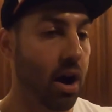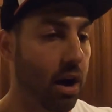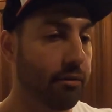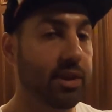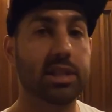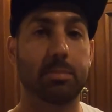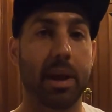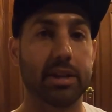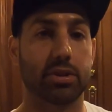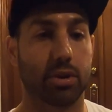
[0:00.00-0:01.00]
of the
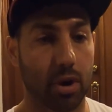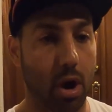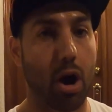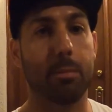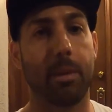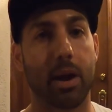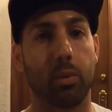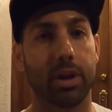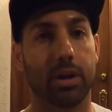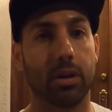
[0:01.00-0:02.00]
spacer on my
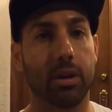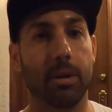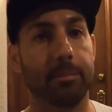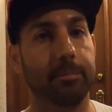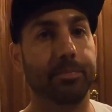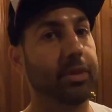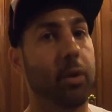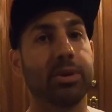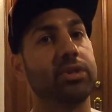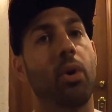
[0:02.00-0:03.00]
wheel,
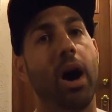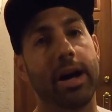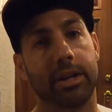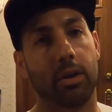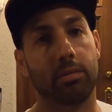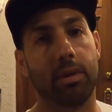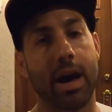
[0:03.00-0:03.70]
there was no audio.